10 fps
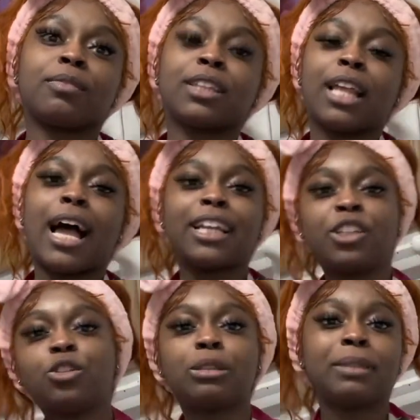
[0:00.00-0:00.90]
I
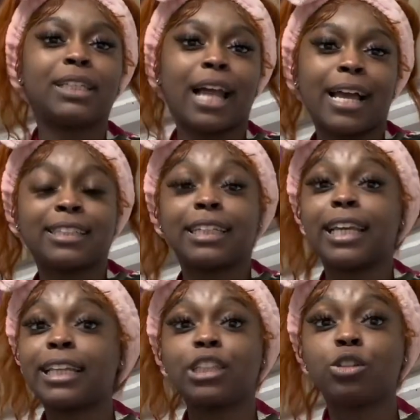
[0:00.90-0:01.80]
usually be nice and
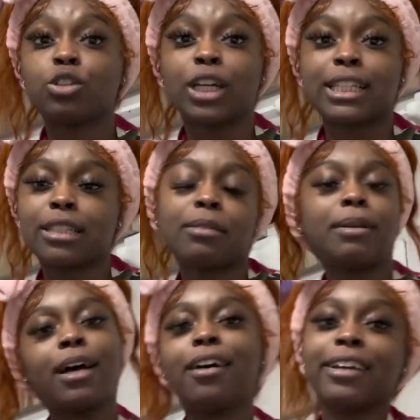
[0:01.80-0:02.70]
any dude tries to say,
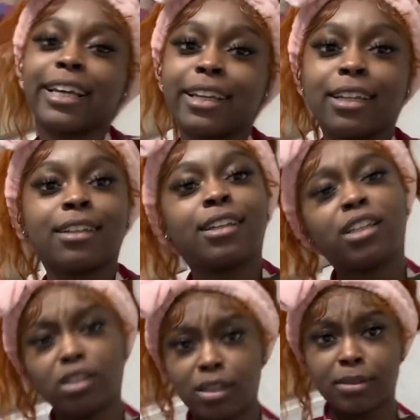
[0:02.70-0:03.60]
okay, you
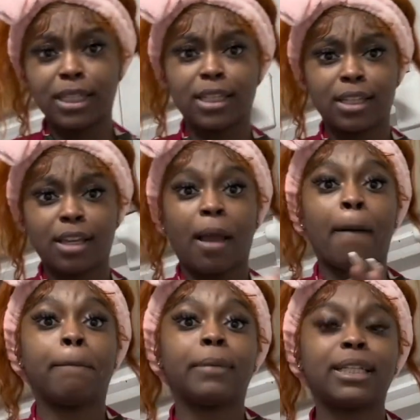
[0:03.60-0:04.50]
know what I'm saying?
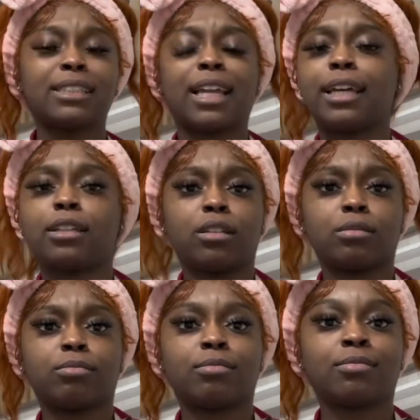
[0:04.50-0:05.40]
But it's like no.
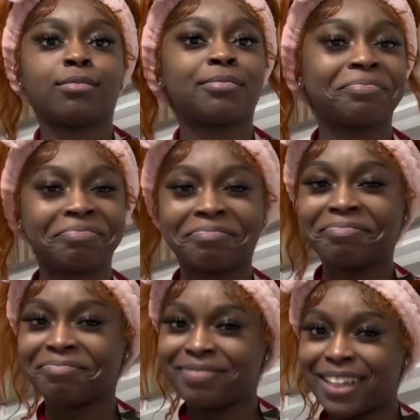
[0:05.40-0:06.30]

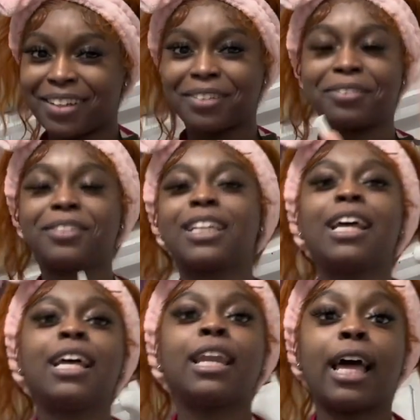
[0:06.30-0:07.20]
No,
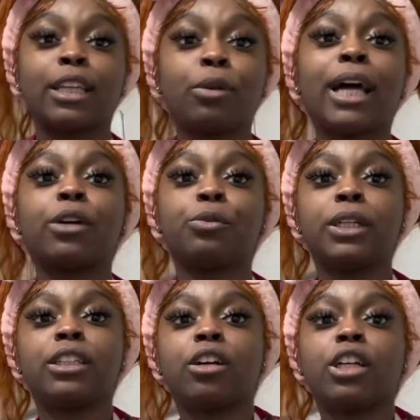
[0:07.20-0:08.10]
like you gotta really
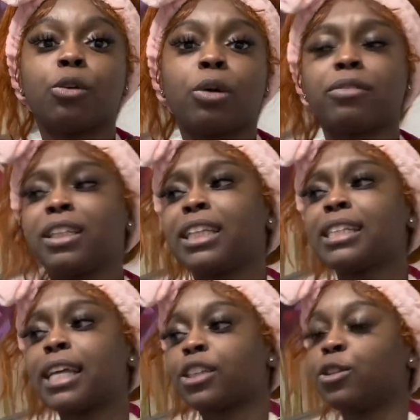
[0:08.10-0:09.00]
know your worth, and that's
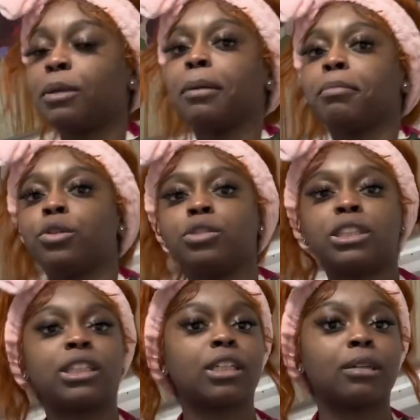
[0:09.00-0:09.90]
not you being bougie,
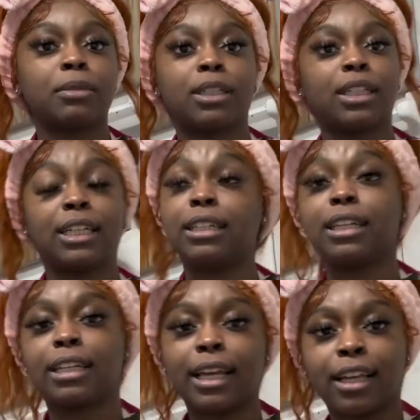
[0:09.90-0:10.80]
stuck up, none, none of
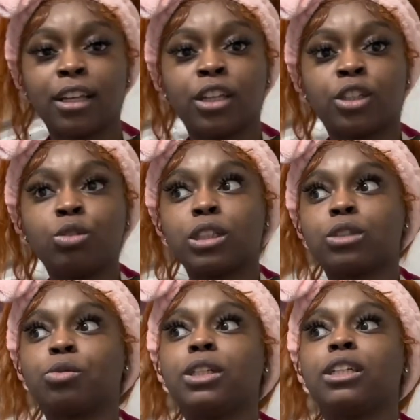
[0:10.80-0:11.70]
that. You just
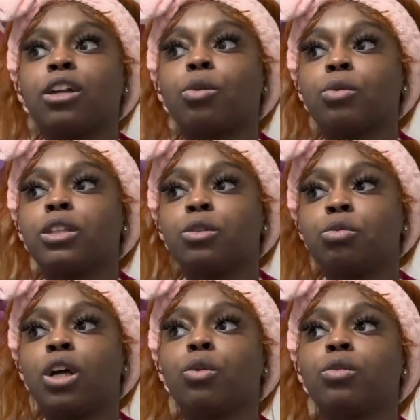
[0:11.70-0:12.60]
really know what
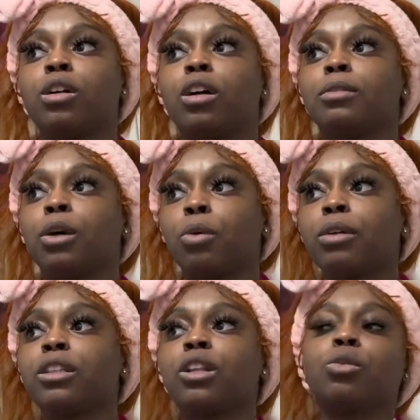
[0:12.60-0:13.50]
know um, your worth
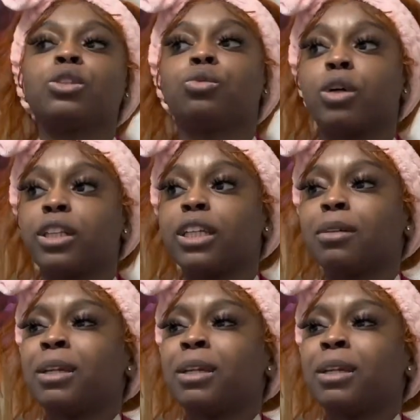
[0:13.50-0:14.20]
and know what you're there.